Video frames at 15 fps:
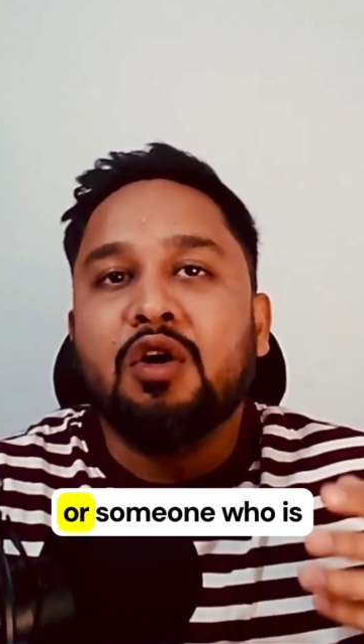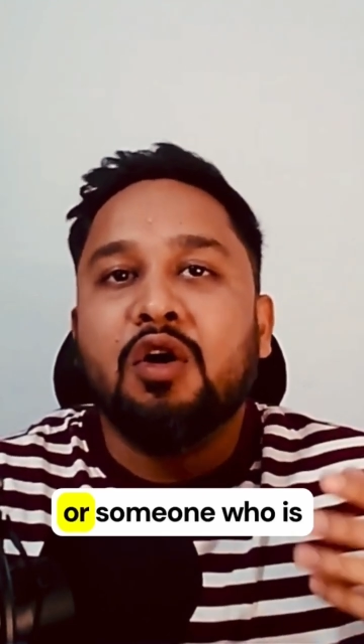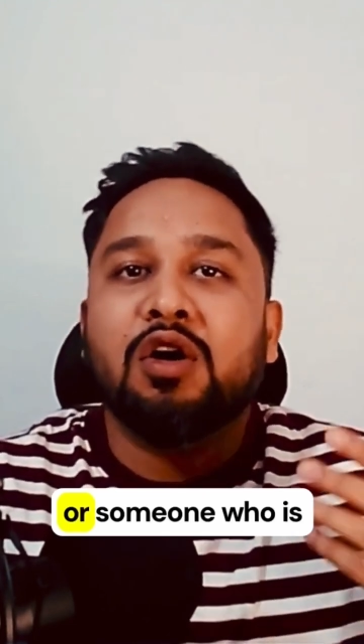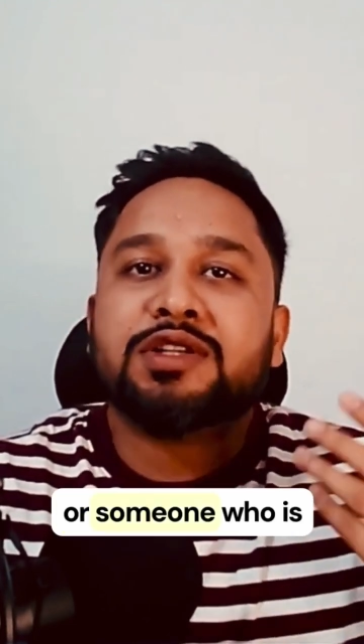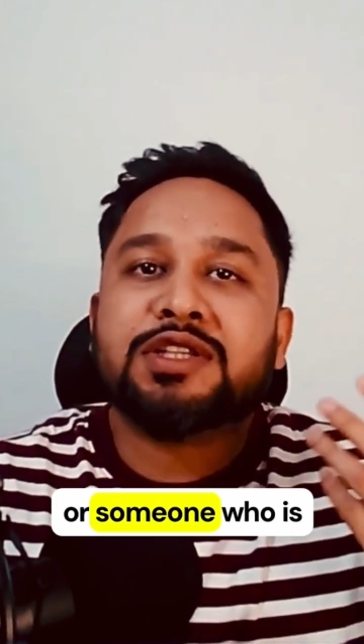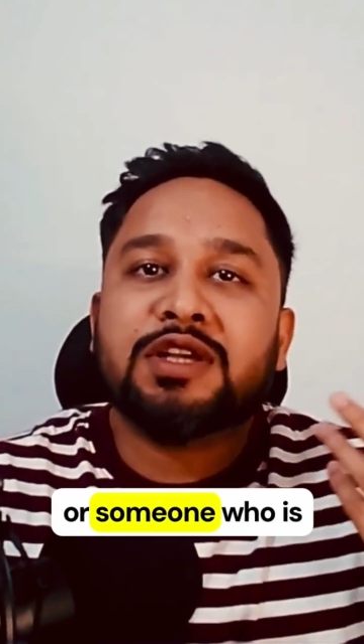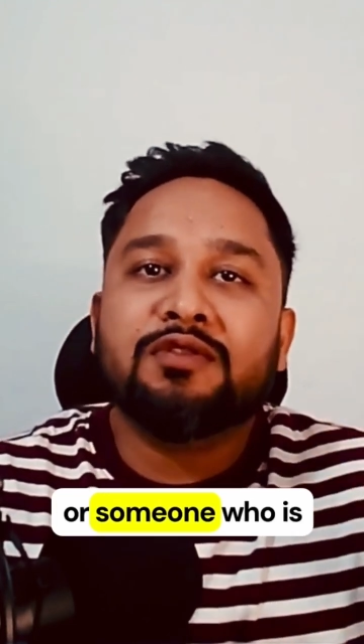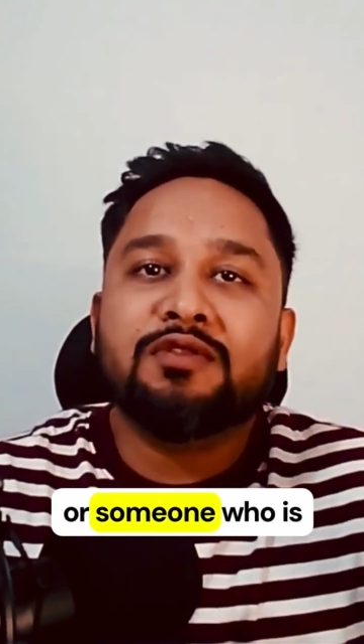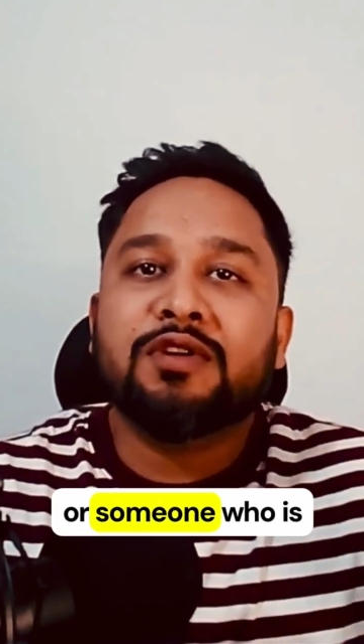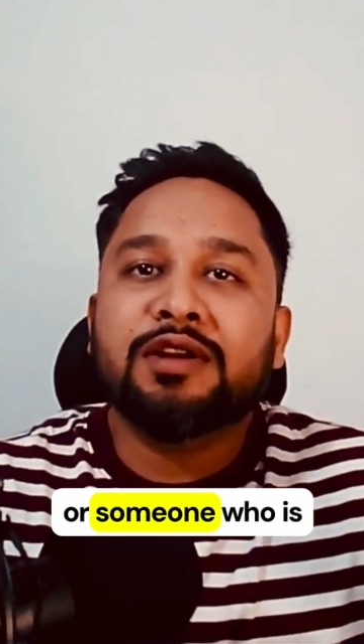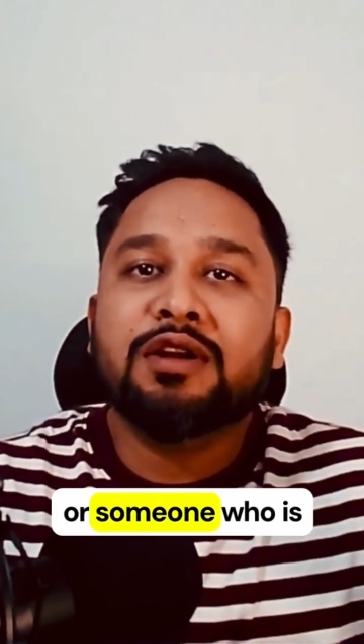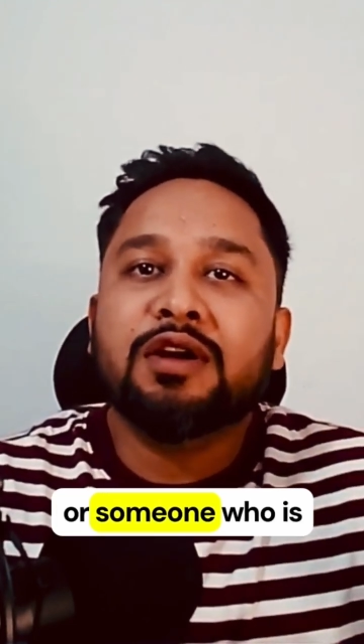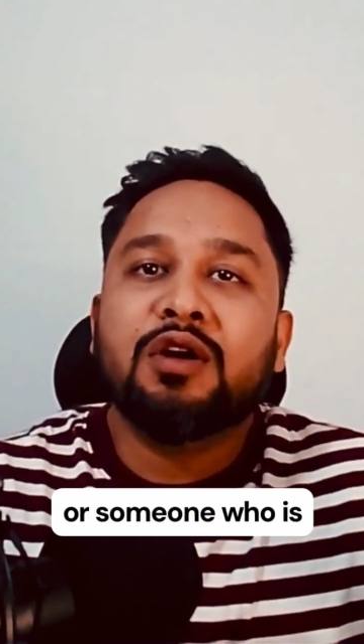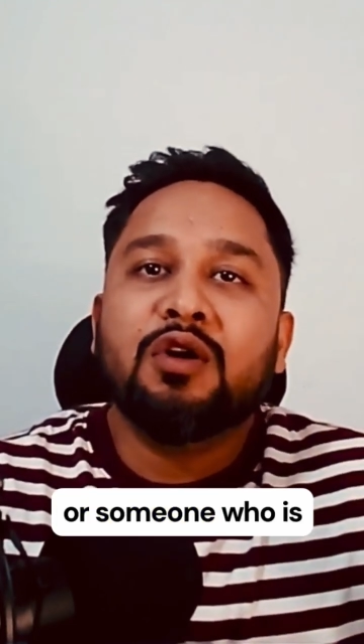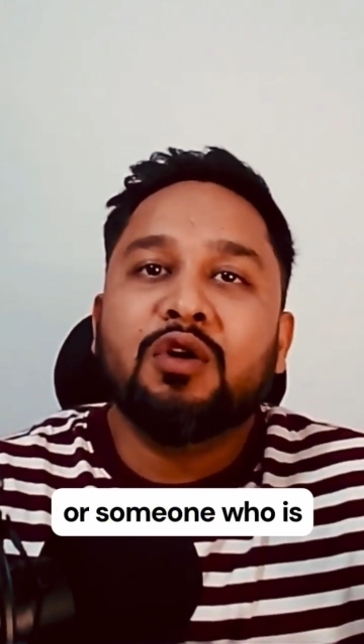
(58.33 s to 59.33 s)
or
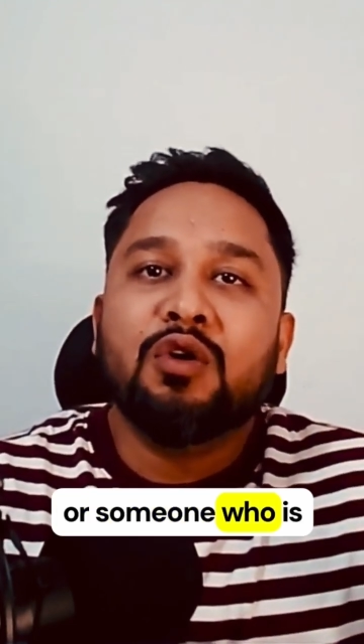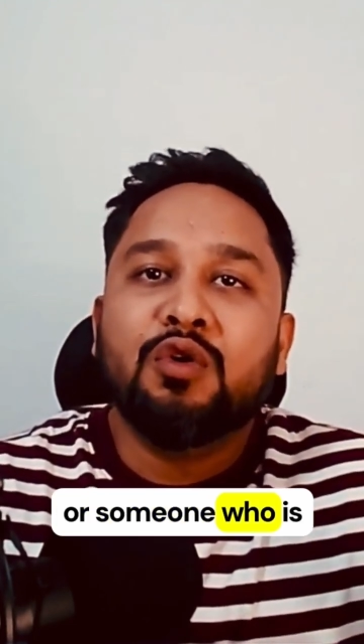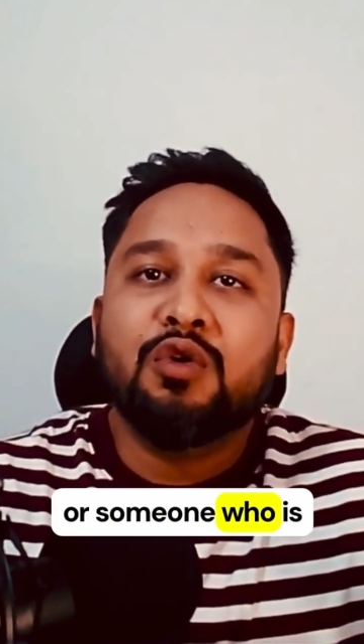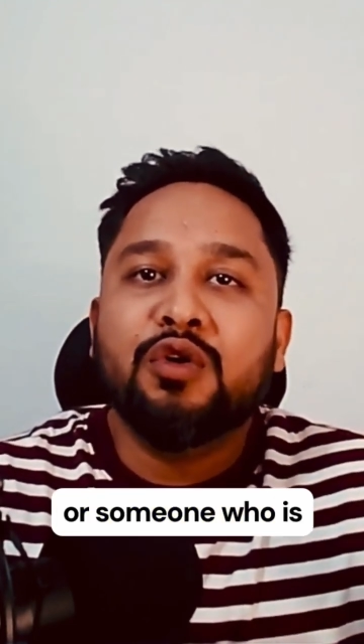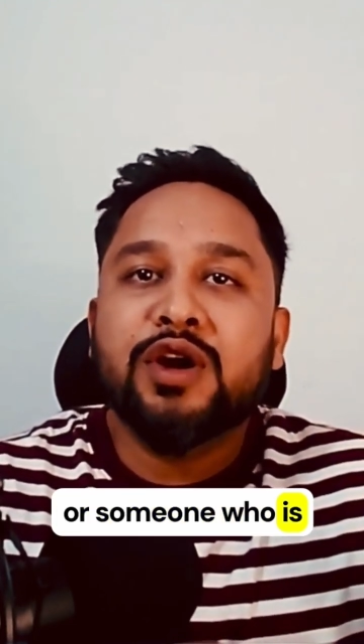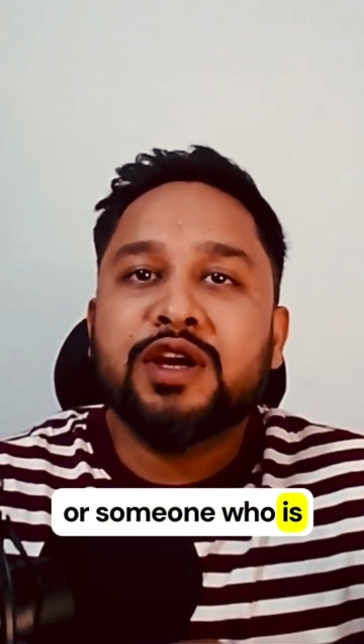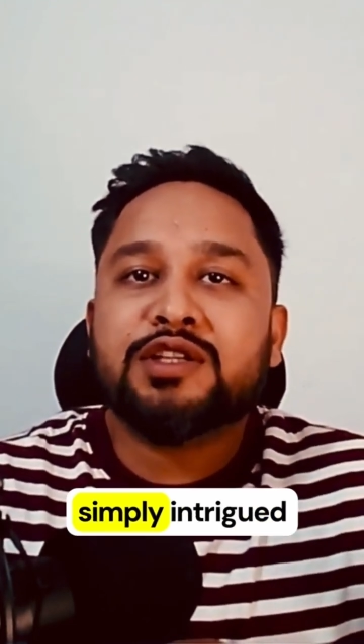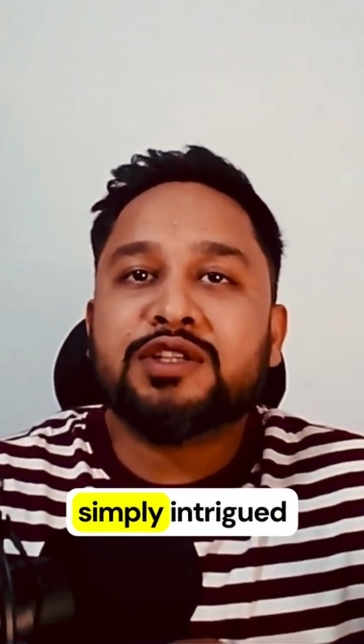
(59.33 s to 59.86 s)
someone who is